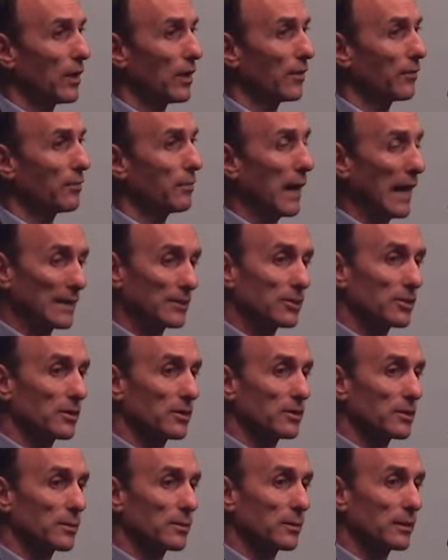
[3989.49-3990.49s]
of
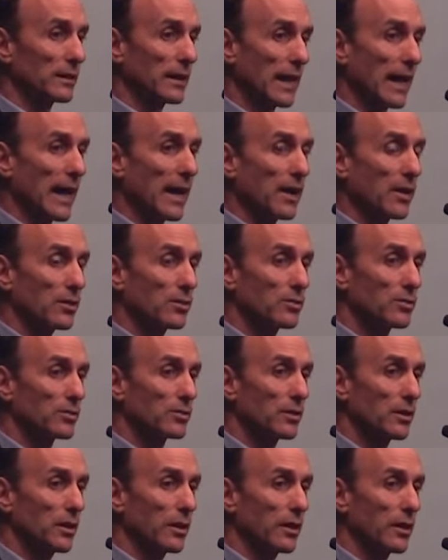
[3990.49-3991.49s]
botulism in
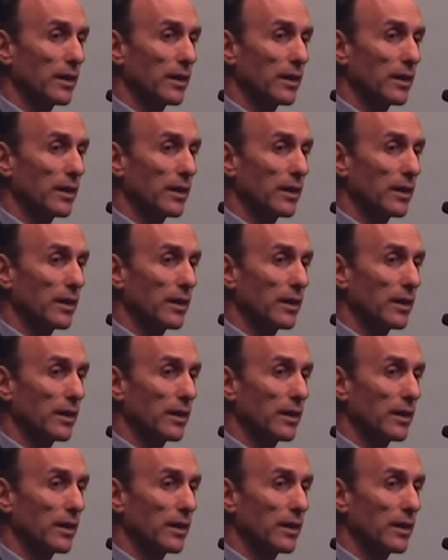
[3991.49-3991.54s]
cows,